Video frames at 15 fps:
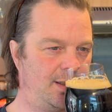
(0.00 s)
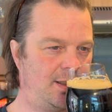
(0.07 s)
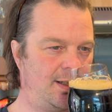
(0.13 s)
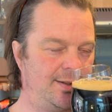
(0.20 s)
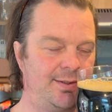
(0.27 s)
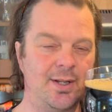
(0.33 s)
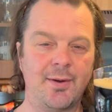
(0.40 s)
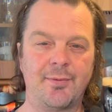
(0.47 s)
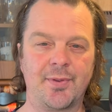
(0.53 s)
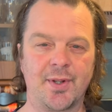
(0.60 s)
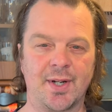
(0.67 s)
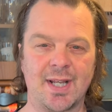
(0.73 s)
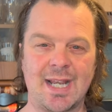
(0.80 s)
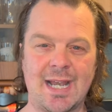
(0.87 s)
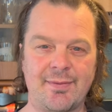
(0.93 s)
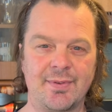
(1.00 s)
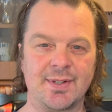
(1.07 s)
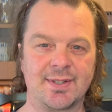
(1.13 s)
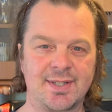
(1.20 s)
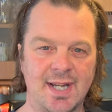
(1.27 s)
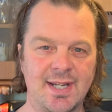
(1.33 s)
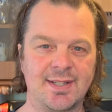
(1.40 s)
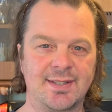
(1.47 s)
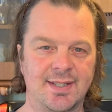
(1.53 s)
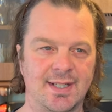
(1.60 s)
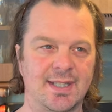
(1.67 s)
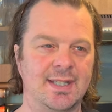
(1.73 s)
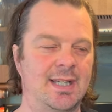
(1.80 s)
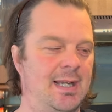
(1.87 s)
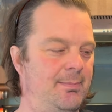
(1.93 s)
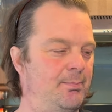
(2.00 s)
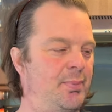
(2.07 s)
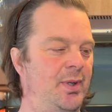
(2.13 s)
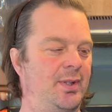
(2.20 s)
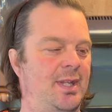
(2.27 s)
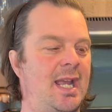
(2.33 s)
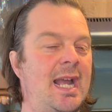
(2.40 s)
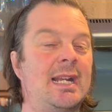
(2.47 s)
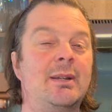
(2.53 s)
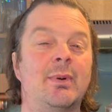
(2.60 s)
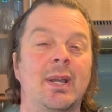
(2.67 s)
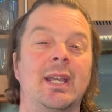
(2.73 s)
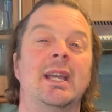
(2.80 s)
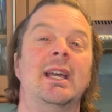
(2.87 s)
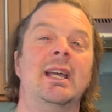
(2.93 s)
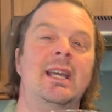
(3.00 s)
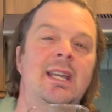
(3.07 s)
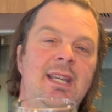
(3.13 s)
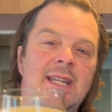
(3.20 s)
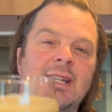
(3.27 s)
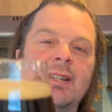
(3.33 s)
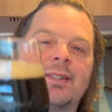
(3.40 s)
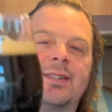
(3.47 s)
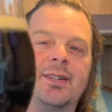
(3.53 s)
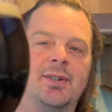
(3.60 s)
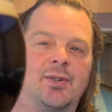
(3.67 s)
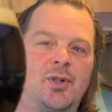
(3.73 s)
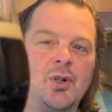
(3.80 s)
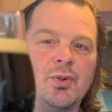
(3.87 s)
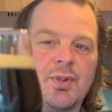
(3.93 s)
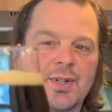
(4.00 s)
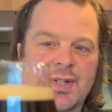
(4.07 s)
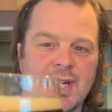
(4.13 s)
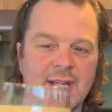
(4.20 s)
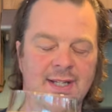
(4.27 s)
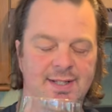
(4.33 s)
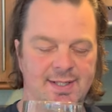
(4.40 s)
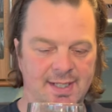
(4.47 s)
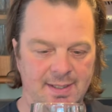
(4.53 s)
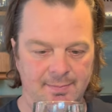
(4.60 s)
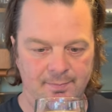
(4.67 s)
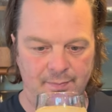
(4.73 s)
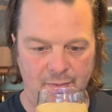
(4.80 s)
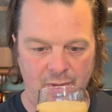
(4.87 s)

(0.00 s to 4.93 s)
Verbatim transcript: enough that I haven't tasted it yet. But anyway, here's to the tasting.